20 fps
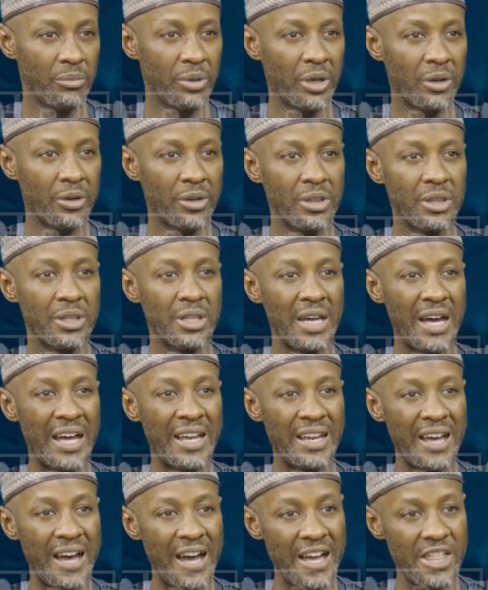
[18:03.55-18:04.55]
because
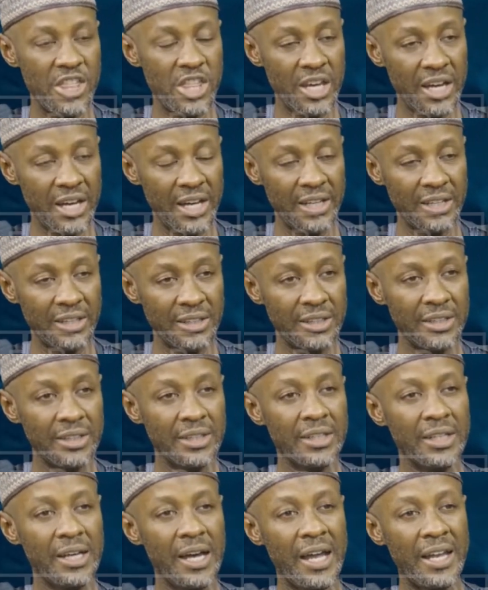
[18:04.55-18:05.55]
an agile
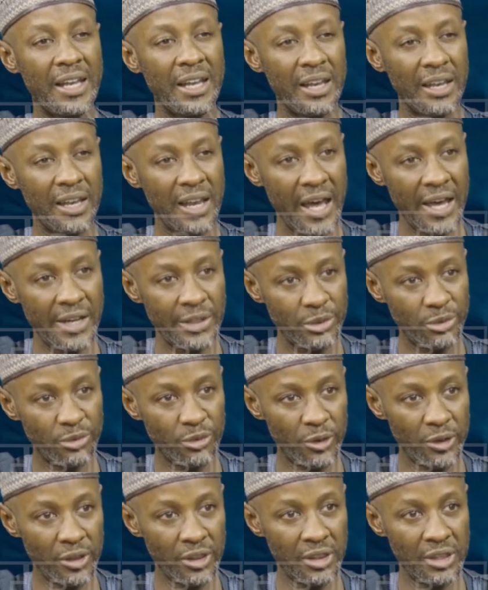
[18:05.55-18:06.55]
and light
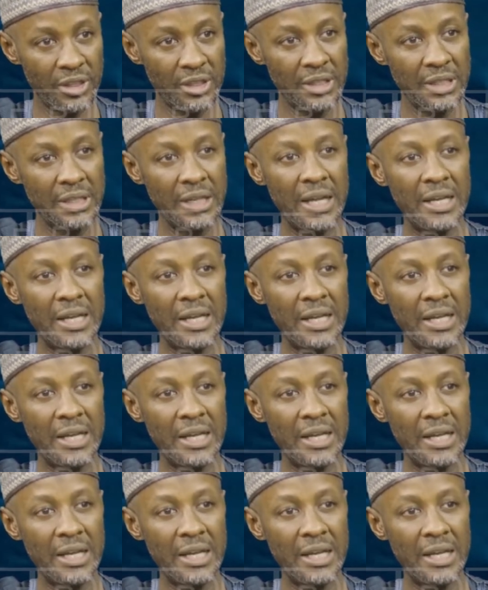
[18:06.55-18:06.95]
force mm.